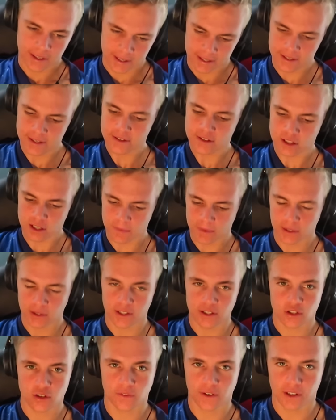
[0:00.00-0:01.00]
It is going to be
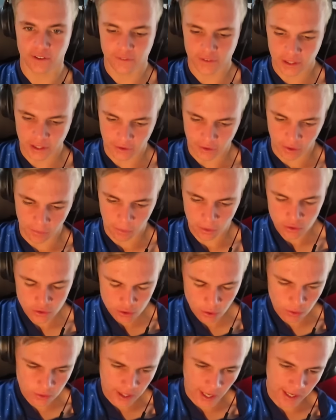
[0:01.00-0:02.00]
92 rated Vieira. We'll
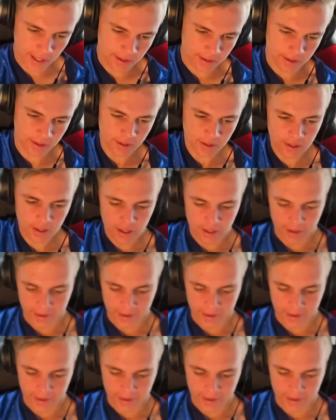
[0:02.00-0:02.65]
still take it.